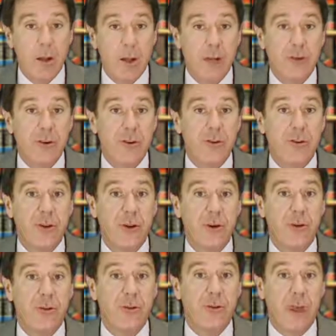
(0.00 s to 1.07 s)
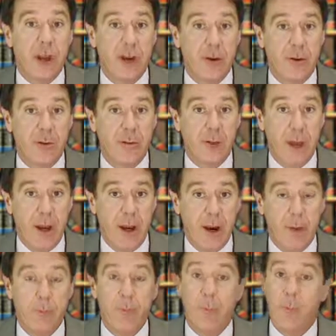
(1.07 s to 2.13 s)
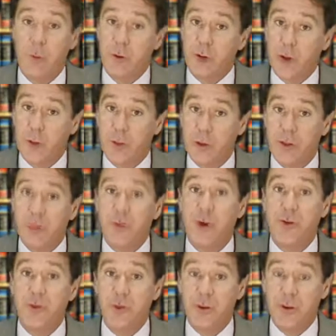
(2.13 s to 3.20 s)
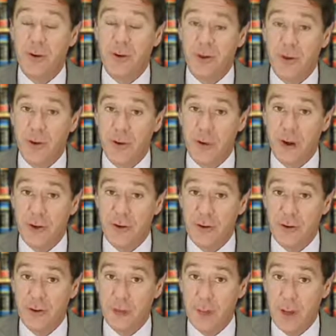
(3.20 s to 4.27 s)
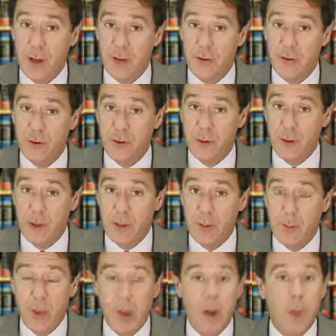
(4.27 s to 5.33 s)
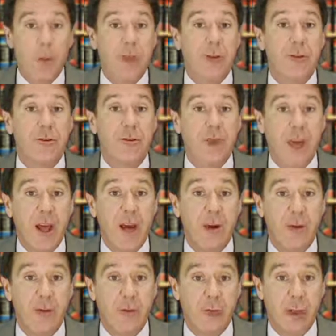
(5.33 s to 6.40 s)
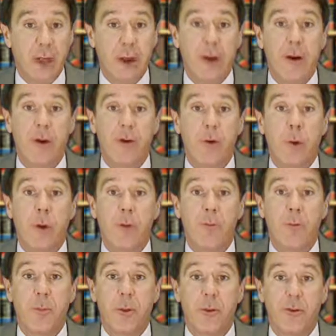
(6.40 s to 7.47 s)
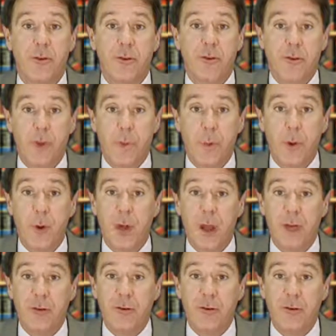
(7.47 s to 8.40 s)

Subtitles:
Let's consider the standard of care. We're done with threshold considerations about duty, but the standard of care is one of the most simple